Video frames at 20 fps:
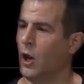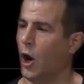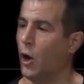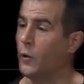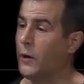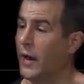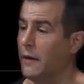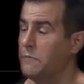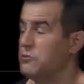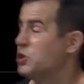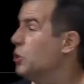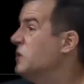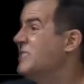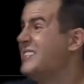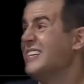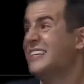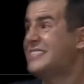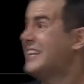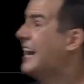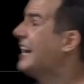OK, so it's
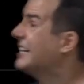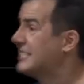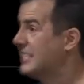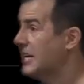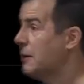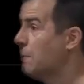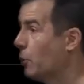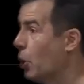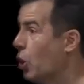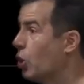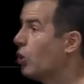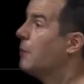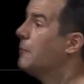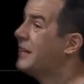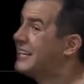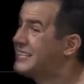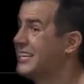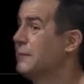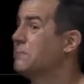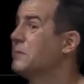the exact same program,
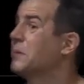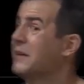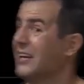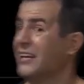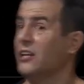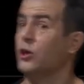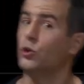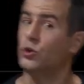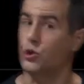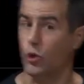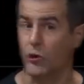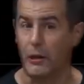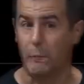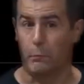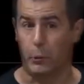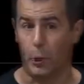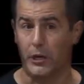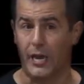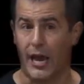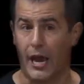except I'm getting user
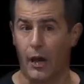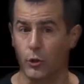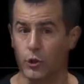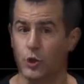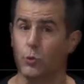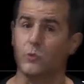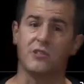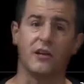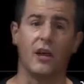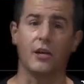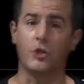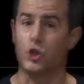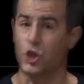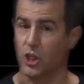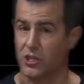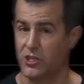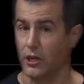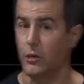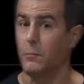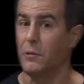input now. So it's not
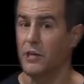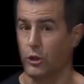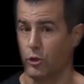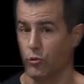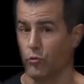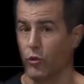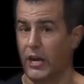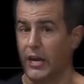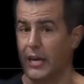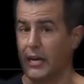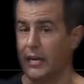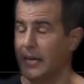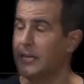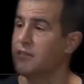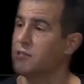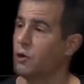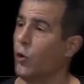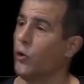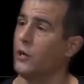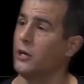just going to be 3.
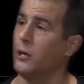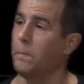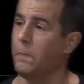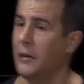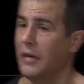It's going to